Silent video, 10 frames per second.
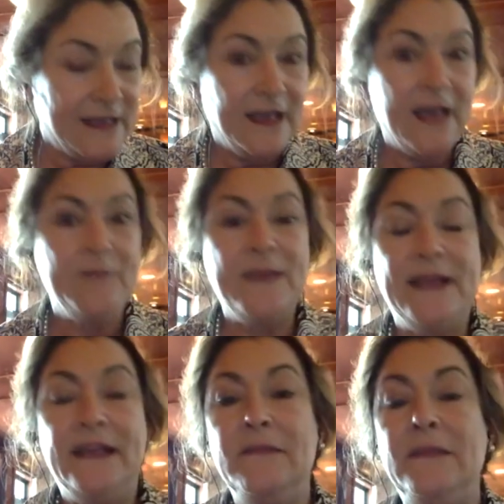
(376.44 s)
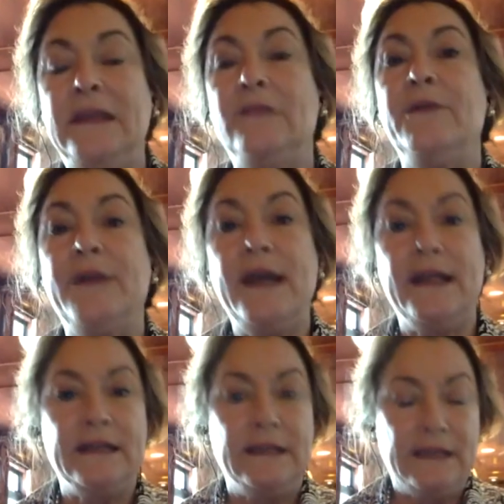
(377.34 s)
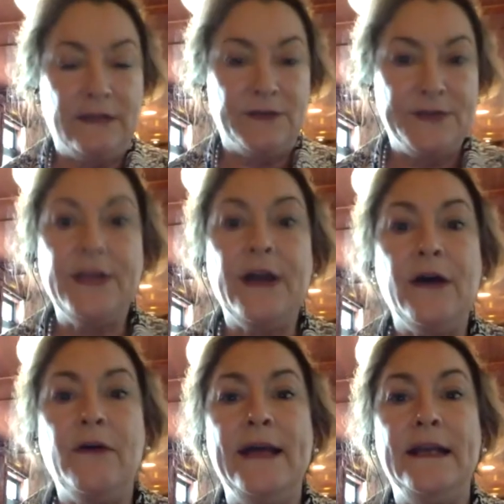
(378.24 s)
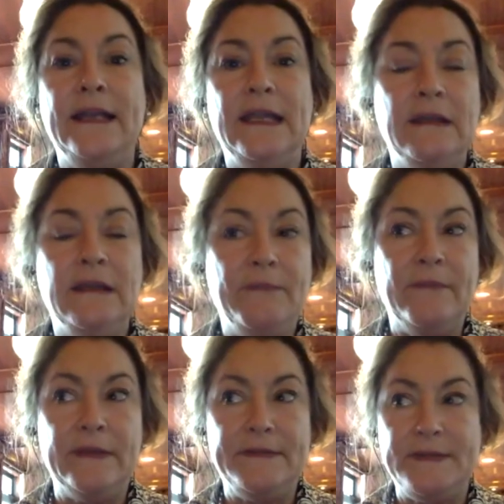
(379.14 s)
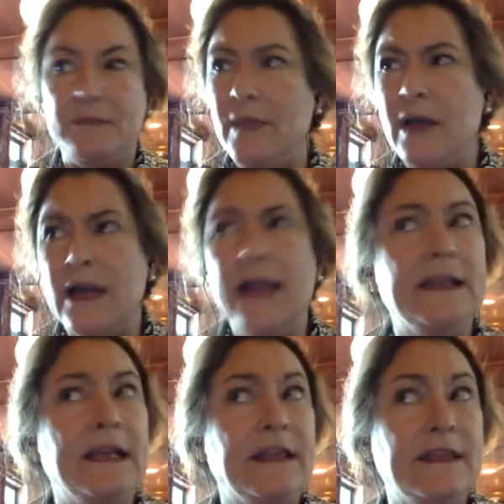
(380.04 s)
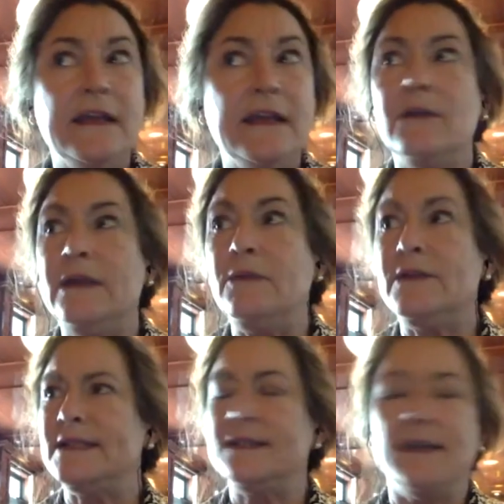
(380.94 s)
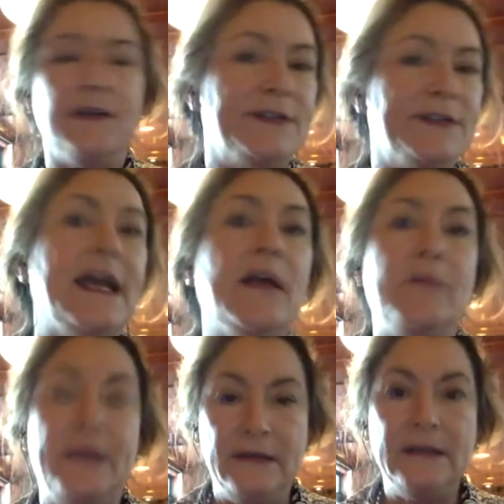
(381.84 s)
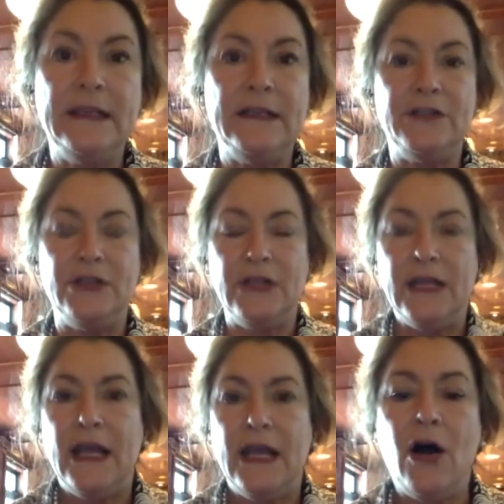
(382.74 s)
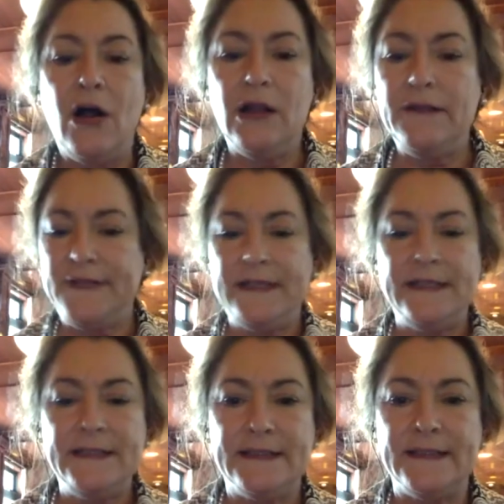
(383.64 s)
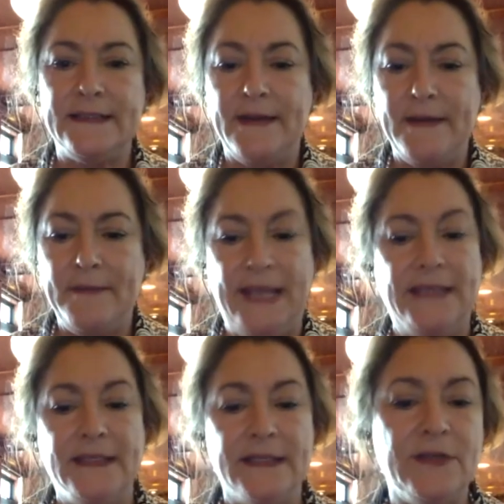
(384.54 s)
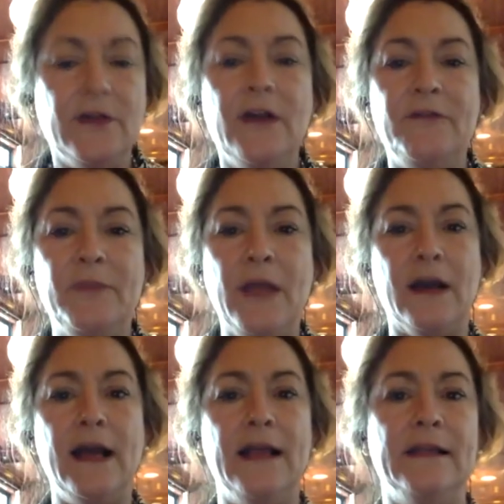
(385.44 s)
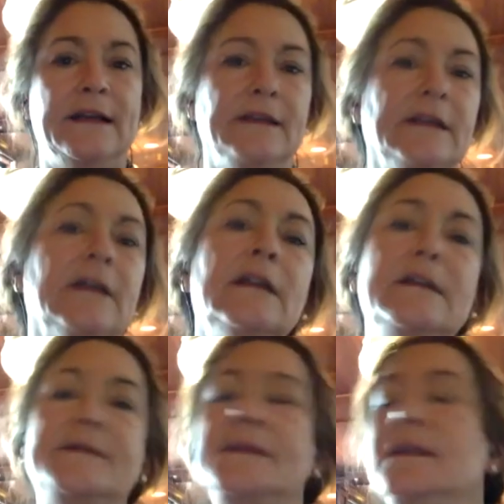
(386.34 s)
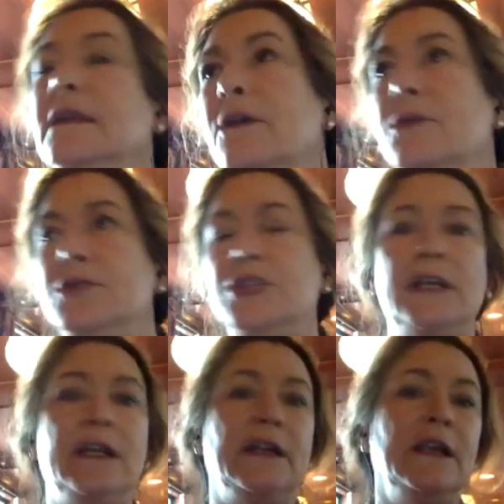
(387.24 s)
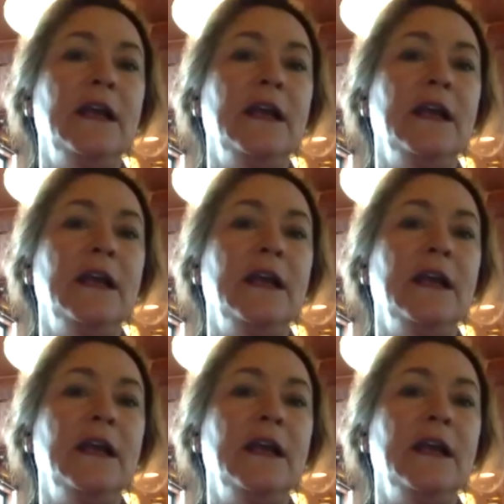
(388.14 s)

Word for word: I met him in Rhode Island years ago, and he lives on Block Island, I think, or he was in Saunderstown, but he, he all of his um, paintings are of Block Island and the cliffs and the ocean. And